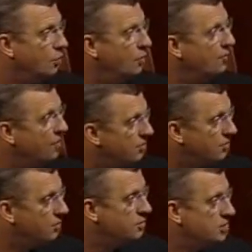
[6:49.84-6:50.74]
with other
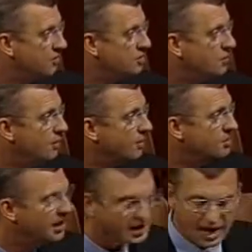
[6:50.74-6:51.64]
service members.
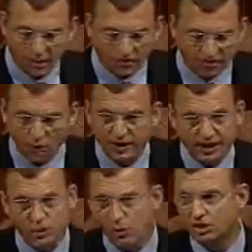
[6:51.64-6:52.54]
Now, before
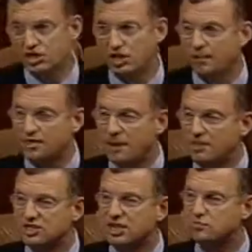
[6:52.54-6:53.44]
anyone jumps up
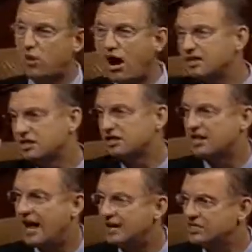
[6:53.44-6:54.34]
and says,
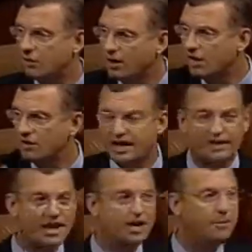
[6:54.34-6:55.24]
proselytizing, we don't need
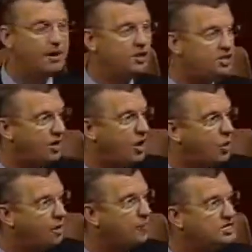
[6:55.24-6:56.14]
that in the military
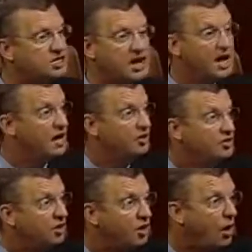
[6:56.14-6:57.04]
or workplaces,
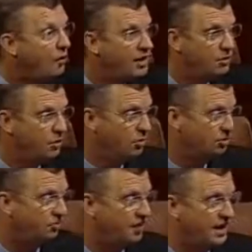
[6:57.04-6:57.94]
there are already rules
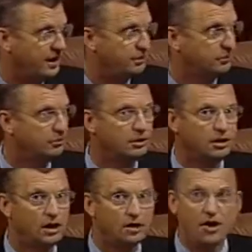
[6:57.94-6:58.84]
for that.
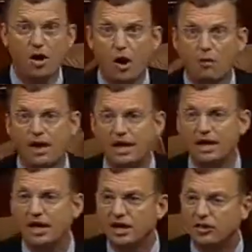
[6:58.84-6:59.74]
There are
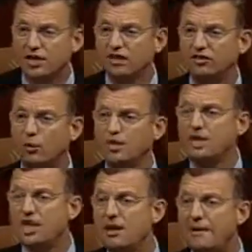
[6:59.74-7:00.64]
already things that would
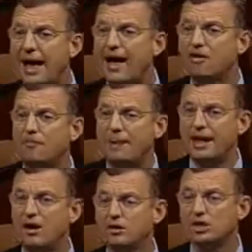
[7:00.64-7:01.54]
keep out of
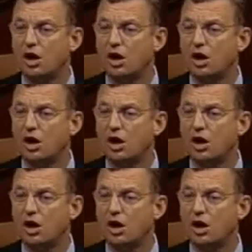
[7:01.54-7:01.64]
bounds